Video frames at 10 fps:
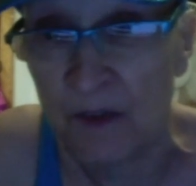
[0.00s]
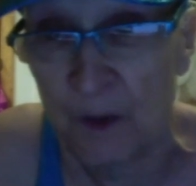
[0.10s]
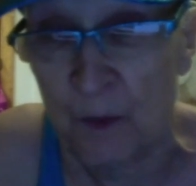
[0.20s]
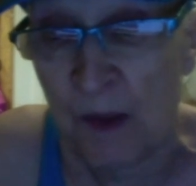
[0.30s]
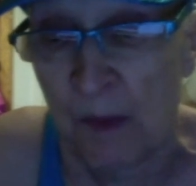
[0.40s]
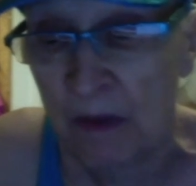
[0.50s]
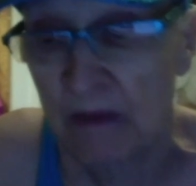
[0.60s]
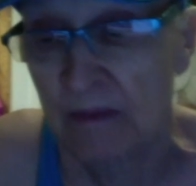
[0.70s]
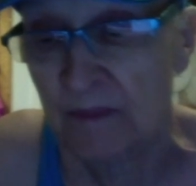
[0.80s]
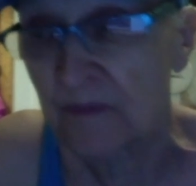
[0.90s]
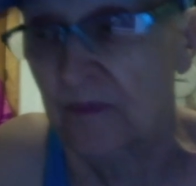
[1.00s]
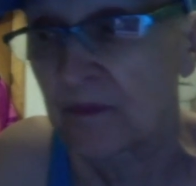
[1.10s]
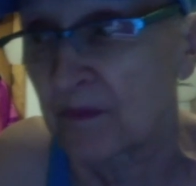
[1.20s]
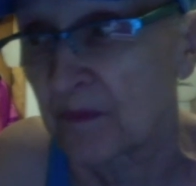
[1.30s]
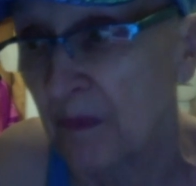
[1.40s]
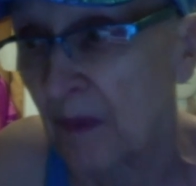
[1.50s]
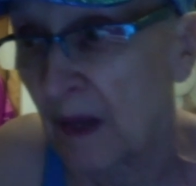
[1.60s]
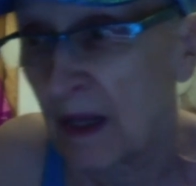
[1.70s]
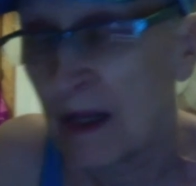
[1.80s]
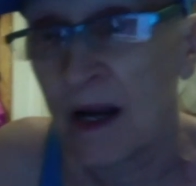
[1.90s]
of other people.
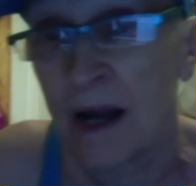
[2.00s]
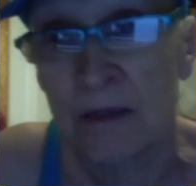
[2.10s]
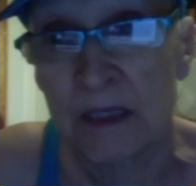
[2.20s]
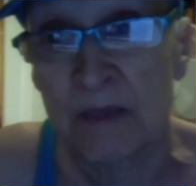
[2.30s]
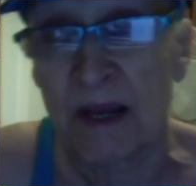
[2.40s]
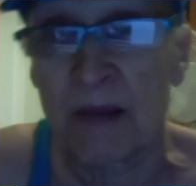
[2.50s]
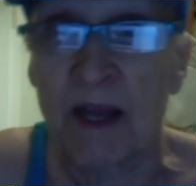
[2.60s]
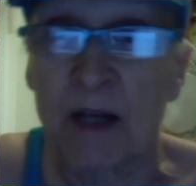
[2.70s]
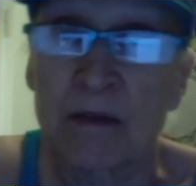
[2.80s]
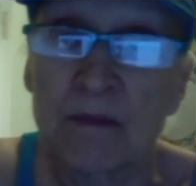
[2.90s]
I was a moneymaker.